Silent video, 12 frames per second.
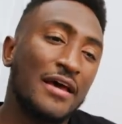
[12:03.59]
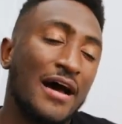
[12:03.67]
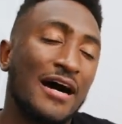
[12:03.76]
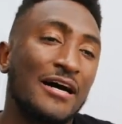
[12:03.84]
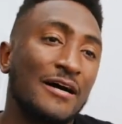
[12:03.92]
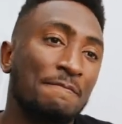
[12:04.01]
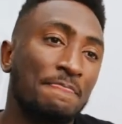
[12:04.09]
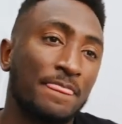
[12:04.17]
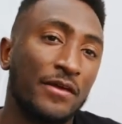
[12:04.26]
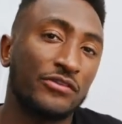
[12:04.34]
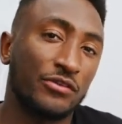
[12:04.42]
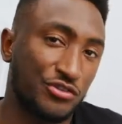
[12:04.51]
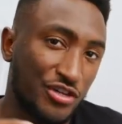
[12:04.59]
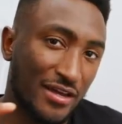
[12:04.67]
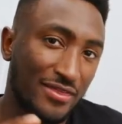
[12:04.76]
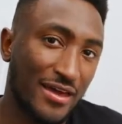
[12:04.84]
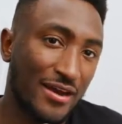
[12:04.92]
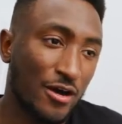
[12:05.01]
So
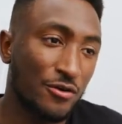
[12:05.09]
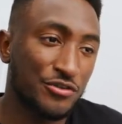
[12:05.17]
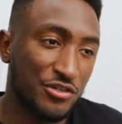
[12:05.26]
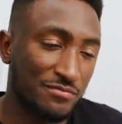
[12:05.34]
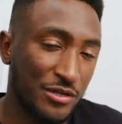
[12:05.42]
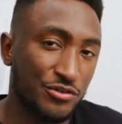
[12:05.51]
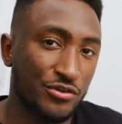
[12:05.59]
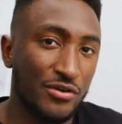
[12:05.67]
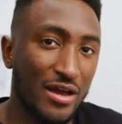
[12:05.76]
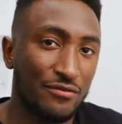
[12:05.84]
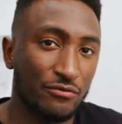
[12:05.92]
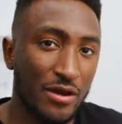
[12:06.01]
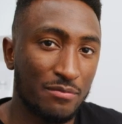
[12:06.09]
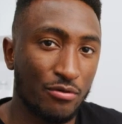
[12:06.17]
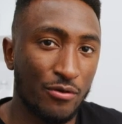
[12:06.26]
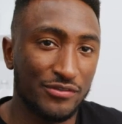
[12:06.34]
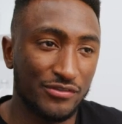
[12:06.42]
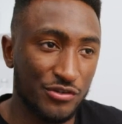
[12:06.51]
check that out. Just make sure you have the right
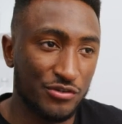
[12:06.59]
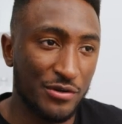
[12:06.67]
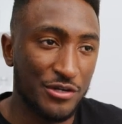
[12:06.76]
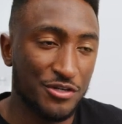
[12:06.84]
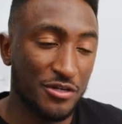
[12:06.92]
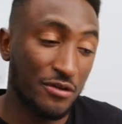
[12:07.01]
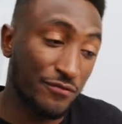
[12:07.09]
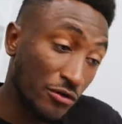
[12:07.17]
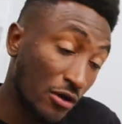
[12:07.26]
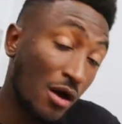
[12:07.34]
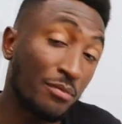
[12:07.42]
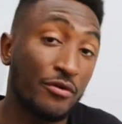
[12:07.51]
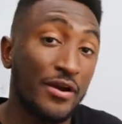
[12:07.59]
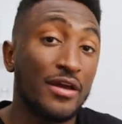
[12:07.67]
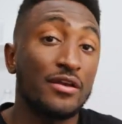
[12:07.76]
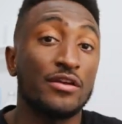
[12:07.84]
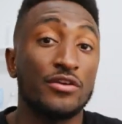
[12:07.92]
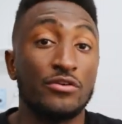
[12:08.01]
port situation. If you
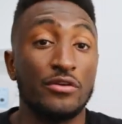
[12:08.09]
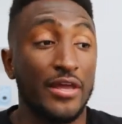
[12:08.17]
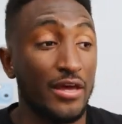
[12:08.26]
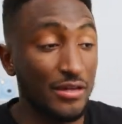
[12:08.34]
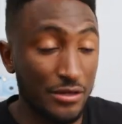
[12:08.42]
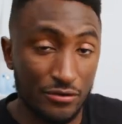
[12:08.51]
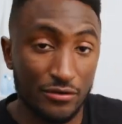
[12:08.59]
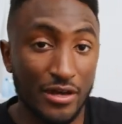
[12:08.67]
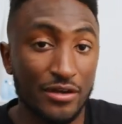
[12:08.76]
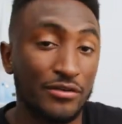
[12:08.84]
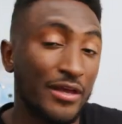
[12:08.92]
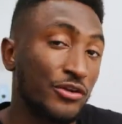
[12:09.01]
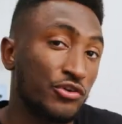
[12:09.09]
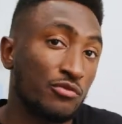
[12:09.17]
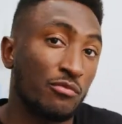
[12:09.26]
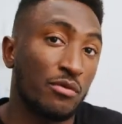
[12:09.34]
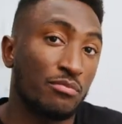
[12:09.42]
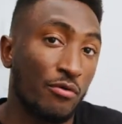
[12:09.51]
upgrade, you get Ethernet, you get 2
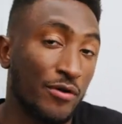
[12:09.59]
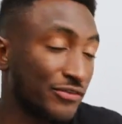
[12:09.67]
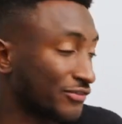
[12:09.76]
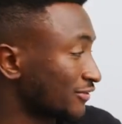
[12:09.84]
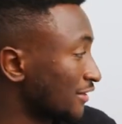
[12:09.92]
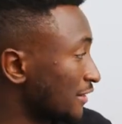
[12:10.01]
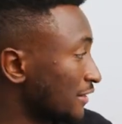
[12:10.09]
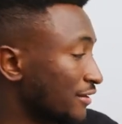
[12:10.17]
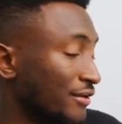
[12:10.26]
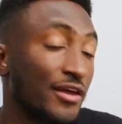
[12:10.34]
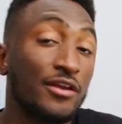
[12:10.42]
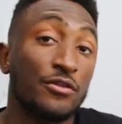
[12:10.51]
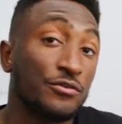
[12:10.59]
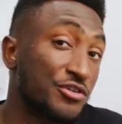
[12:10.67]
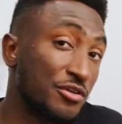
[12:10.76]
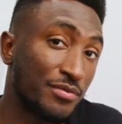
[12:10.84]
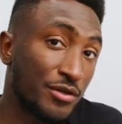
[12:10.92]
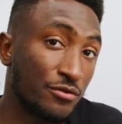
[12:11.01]
more ports, you get another
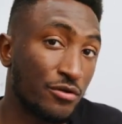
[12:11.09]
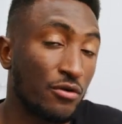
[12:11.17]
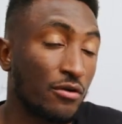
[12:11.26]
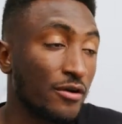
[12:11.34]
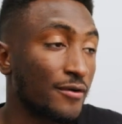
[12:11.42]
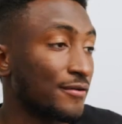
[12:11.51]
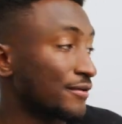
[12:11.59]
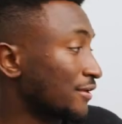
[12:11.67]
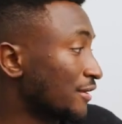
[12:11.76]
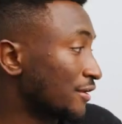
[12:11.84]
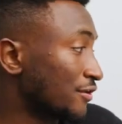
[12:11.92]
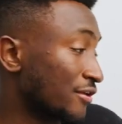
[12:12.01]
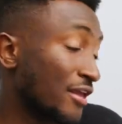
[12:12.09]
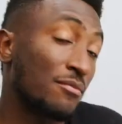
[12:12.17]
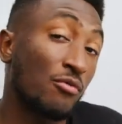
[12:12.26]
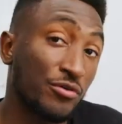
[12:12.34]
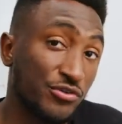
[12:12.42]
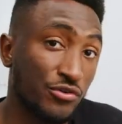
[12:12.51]
GPU core, you can get
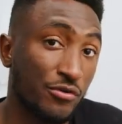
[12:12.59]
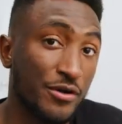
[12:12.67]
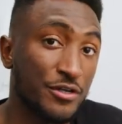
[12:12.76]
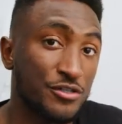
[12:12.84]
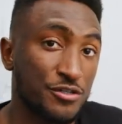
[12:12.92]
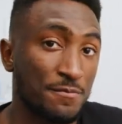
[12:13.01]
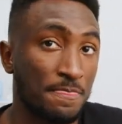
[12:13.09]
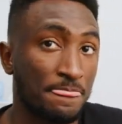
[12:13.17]
more storage.